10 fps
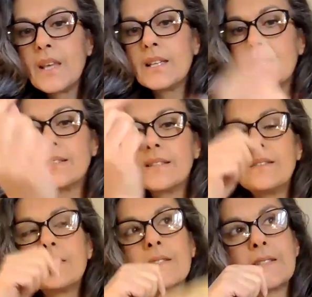And I
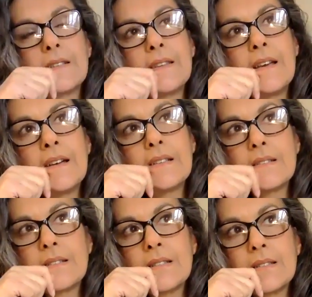sense
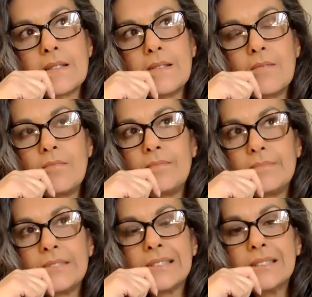that's,
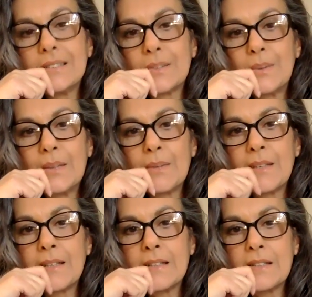I think that's why I'm
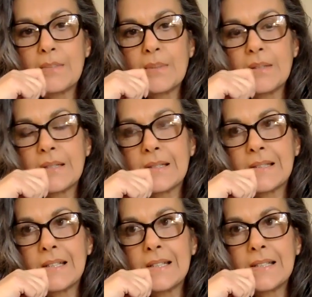getting icebergs and
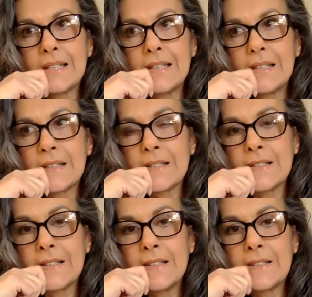Titanic.
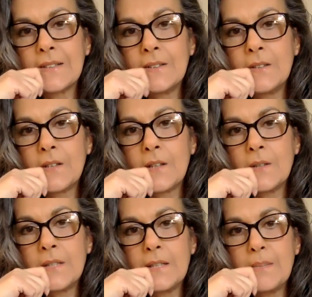It's like, look, go
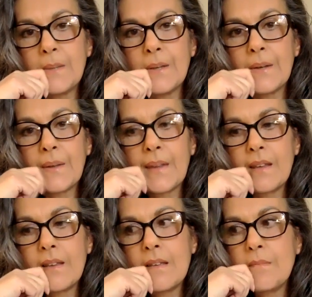deeper.
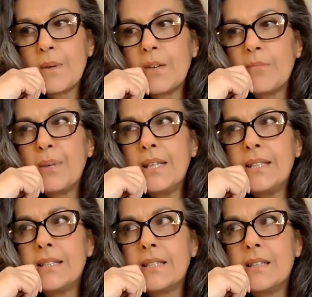But I've
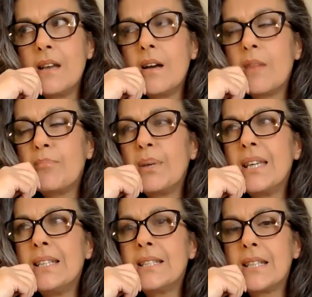
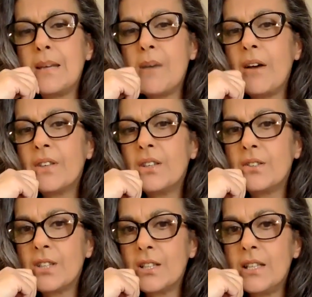been deep. Have I
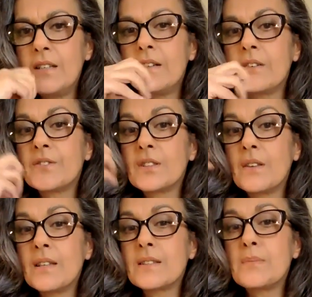not done enough? So
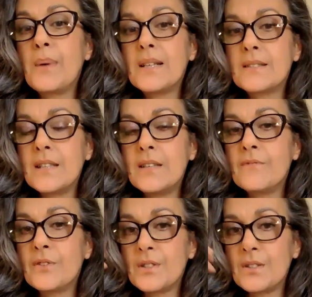that's the Piscean
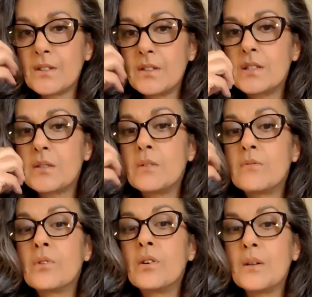voice is going to
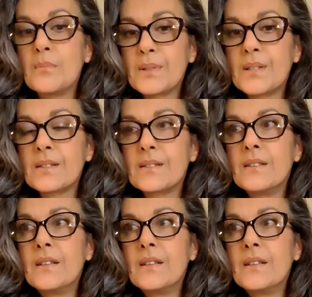erupt.